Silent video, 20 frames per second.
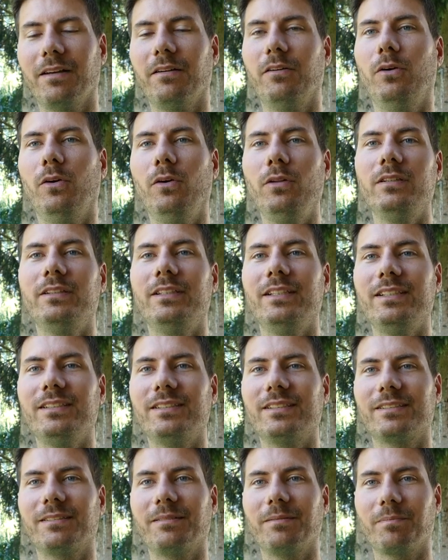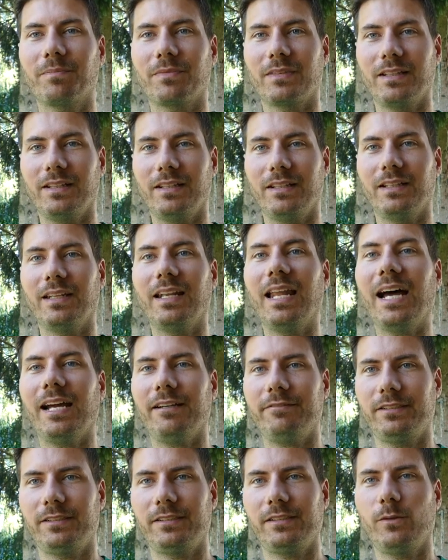all these
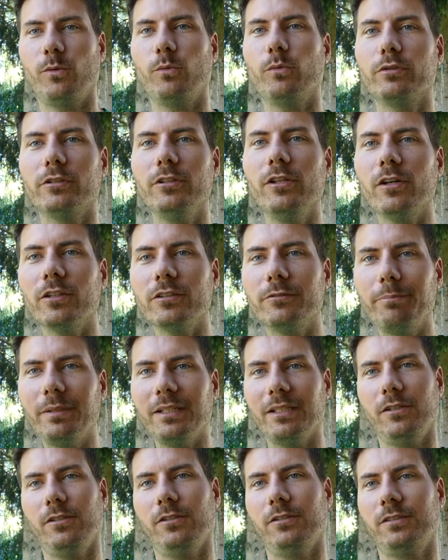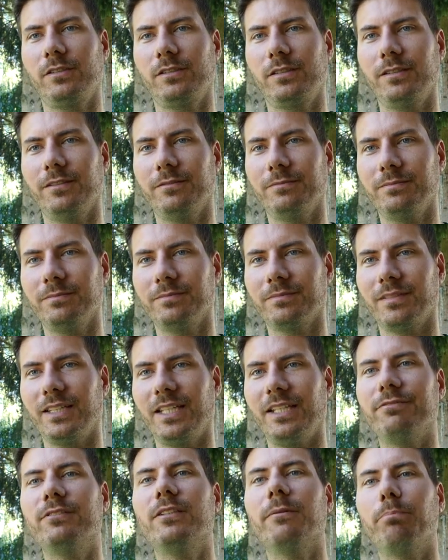lives would not be lost
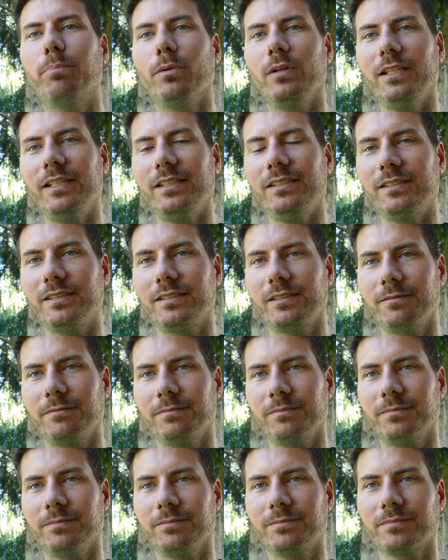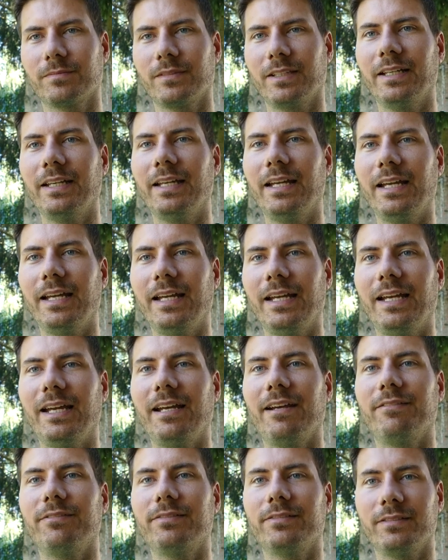if the police
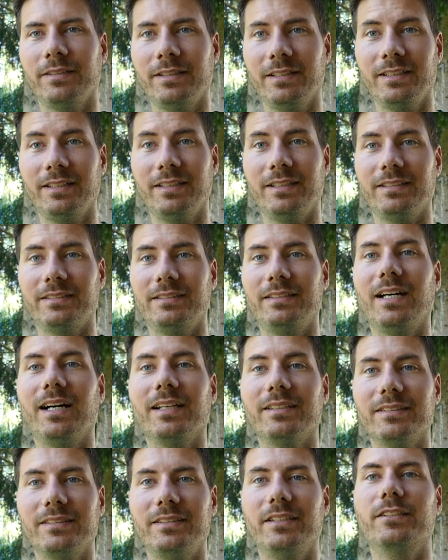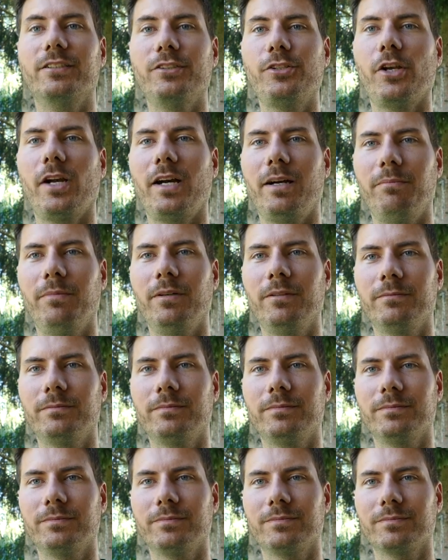have done their job.
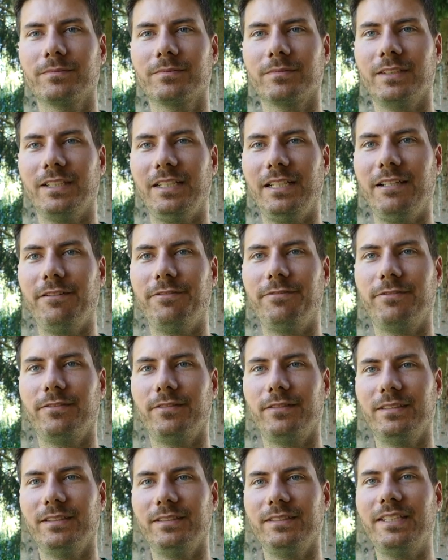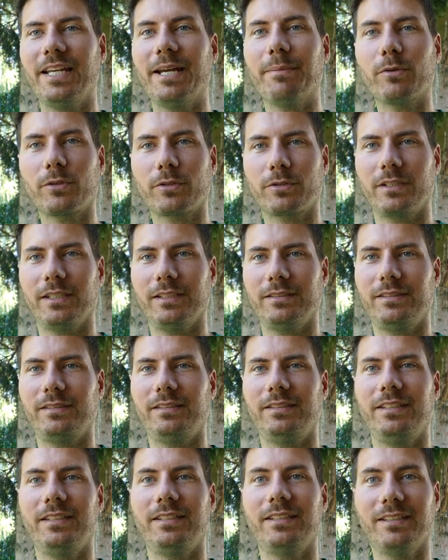If
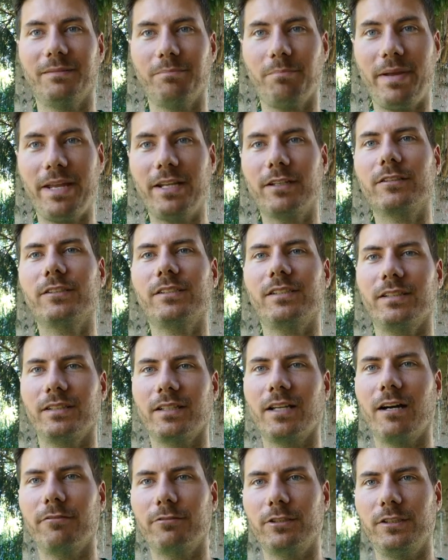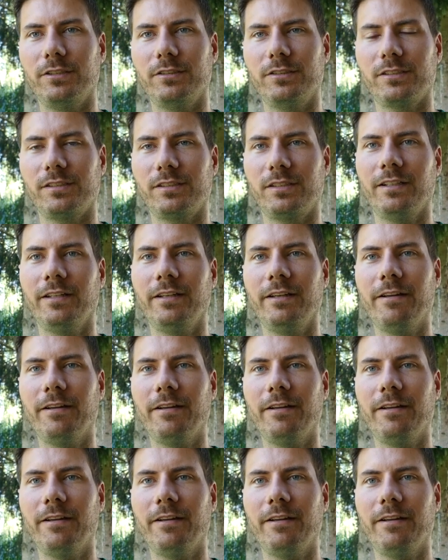Democratic mayors and governors